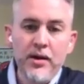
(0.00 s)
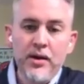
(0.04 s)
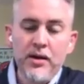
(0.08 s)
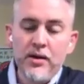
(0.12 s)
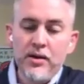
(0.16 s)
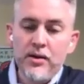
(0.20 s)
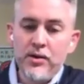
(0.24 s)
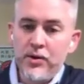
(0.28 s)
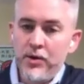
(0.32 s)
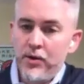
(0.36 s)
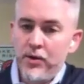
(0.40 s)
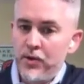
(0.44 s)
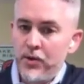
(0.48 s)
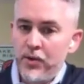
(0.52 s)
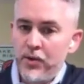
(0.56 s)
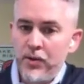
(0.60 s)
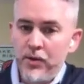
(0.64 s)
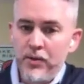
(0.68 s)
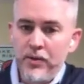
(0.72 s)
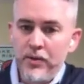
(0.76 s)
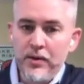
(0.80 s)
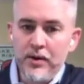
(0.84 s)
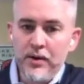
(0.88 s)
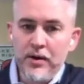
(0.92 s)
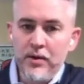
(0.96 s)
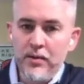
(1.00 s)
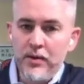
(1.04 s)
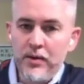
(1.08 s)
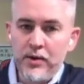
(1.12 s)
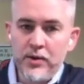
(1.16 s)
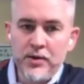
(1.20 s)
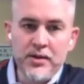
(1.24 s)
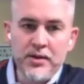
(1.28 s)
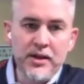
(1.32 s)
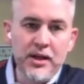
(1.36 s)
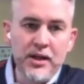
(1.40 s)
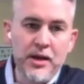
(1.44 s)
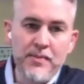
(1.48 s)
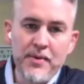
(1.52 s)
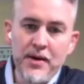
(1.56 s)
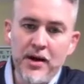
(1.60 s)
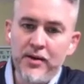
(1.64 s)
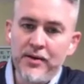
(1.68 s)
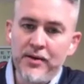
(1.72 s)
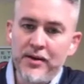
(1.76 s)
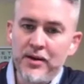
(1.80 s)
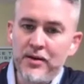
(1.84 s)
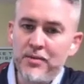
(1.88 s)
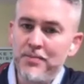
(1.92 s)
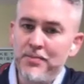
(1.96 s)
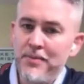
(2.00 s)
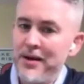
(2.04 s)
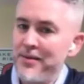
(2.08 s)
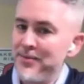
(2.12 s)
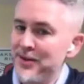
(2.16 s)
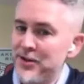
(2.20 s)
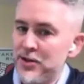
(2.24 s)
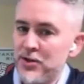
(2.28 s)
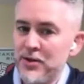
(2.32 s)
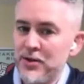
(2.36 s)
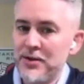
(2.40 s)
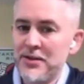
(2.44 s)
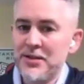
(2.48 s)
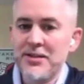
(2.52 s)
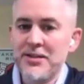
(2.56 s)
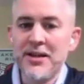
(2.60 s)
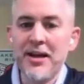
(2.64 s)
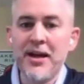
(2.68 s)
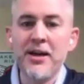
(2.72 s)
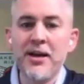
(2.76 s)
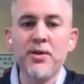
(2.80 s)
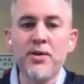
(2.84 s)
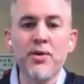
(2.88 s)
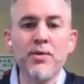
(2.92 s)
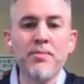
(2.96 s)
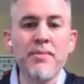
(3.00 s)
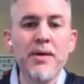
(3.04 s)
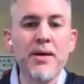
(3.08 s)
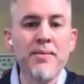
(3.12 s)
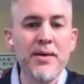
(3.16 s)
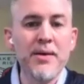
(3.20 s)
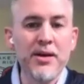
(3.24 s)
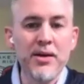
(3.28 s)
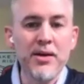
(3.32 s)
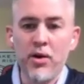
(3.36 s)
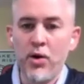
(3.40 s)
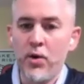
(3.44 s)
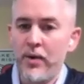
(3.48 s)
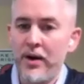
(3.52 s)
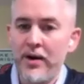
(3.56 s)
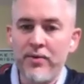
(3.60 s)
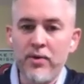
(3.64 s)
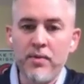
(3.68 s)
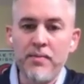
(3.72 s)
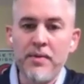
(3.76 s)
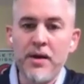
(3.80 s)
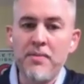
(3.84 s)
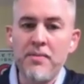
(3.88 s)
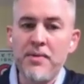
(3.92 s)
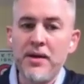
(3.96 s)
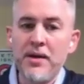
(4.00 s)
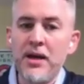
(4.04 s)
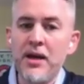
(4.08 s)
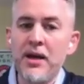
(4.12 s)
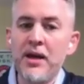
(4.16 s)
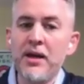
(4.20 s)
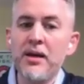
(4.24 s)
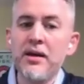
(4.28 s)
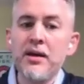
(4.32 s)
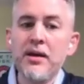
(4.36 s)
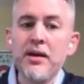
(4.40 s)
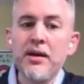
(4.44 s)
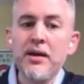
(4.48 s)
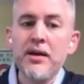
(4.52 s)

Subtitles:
you, whether it's an email that you maybe shouldn't send or maybe, whatever it may be,